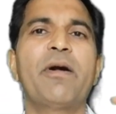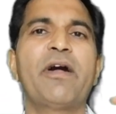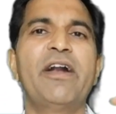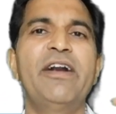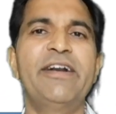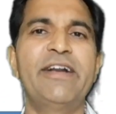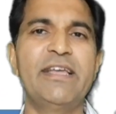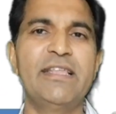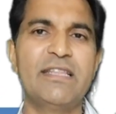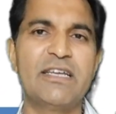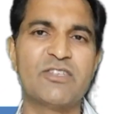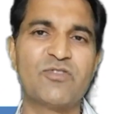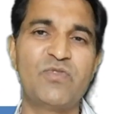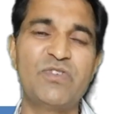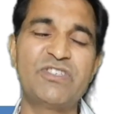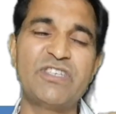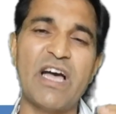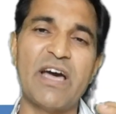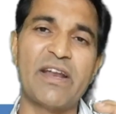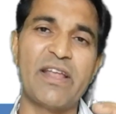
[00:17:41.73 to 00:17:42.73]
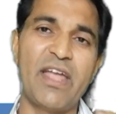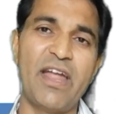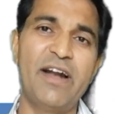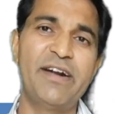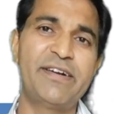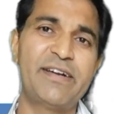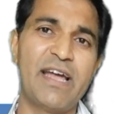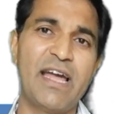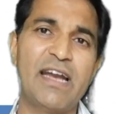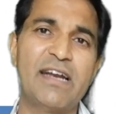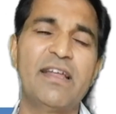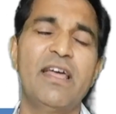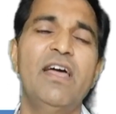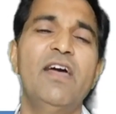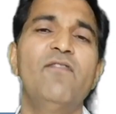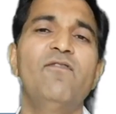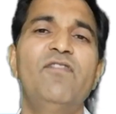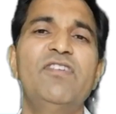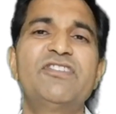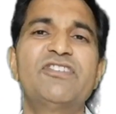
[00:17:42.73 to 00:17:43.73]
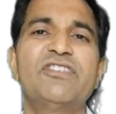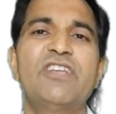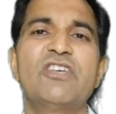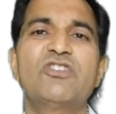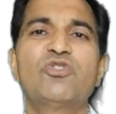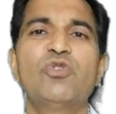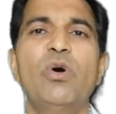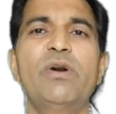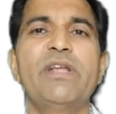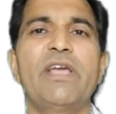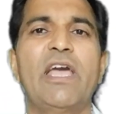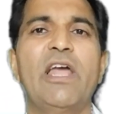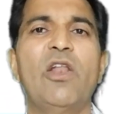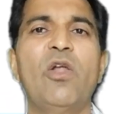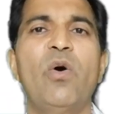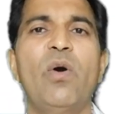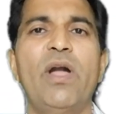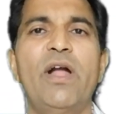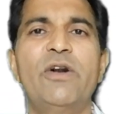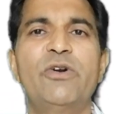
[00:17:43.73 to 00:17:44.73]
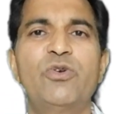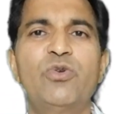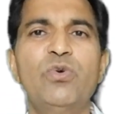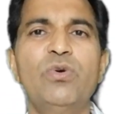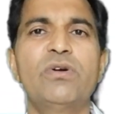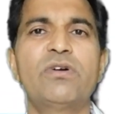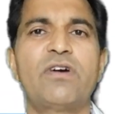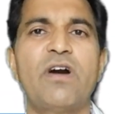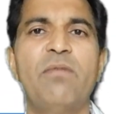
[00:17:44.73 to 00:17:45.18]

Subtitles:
containers which are airtight, which does not allow air to